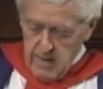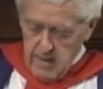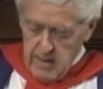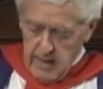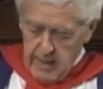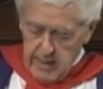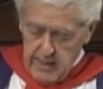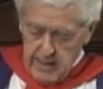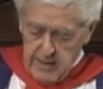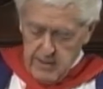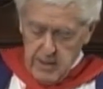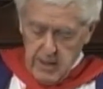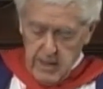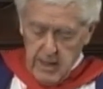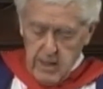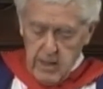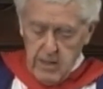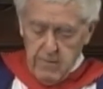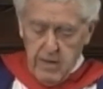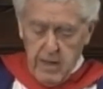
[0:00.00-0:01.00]
And at the
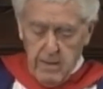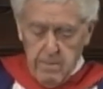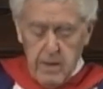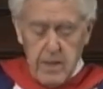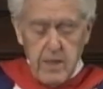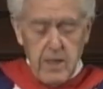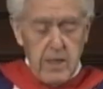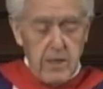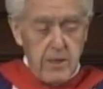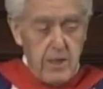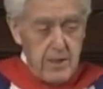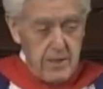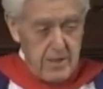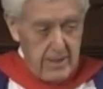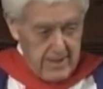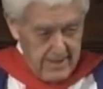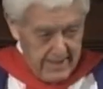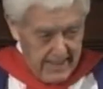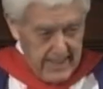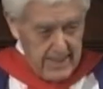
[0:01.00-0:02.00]
end of our meeting just
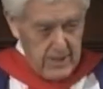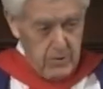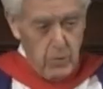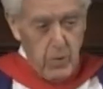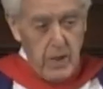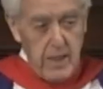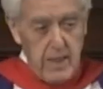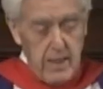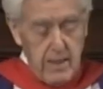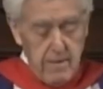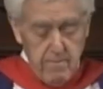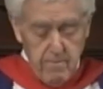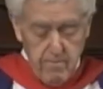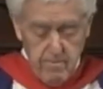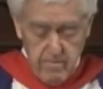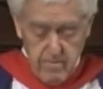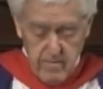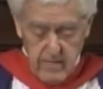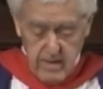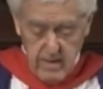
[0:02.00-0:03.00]
this last week,
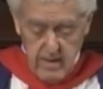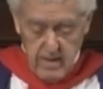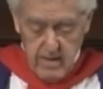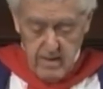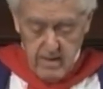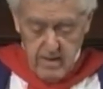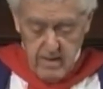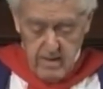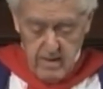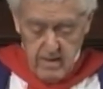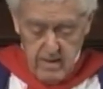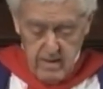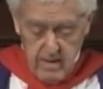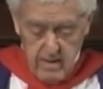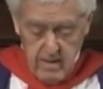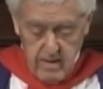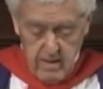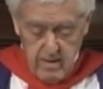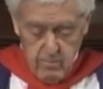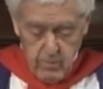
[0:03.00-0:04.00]

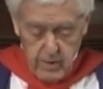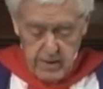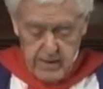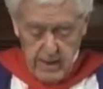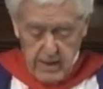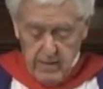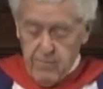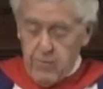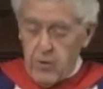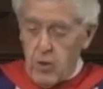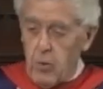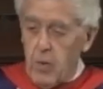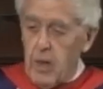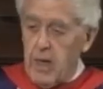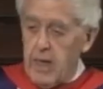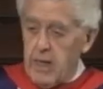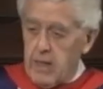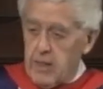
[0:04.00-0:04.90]
we sat for a while